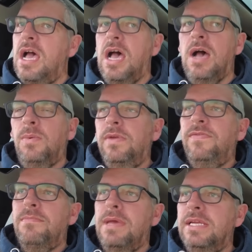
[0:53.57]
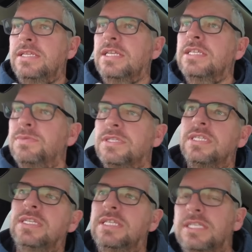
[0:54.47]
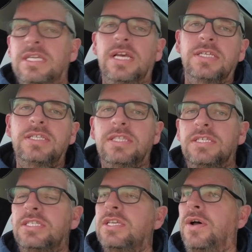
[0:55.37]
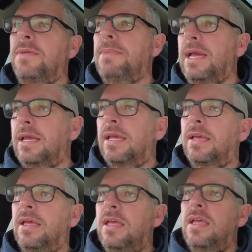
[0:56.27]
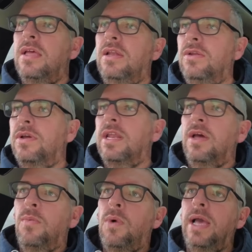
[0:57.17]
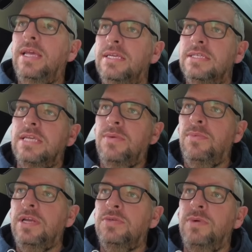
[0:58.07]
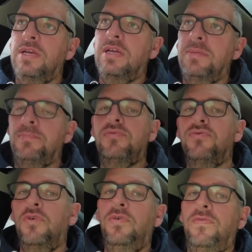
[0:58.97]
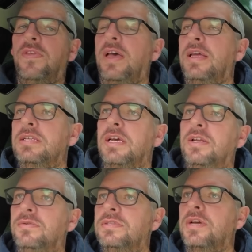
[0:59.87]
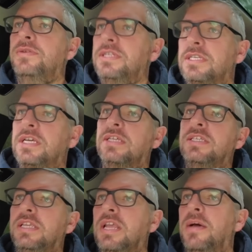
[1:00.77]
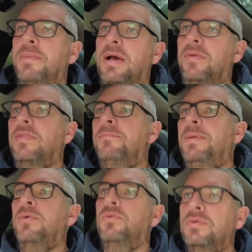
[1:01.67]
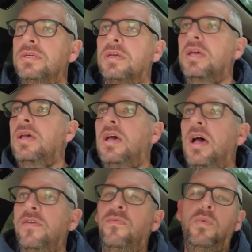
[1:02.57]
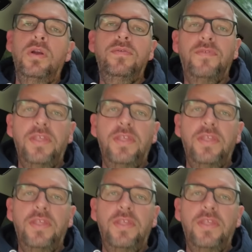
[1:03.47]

One of the meetings was to discuss the site bank, looking at ways in which we could improve that, and also discussing about the build of one for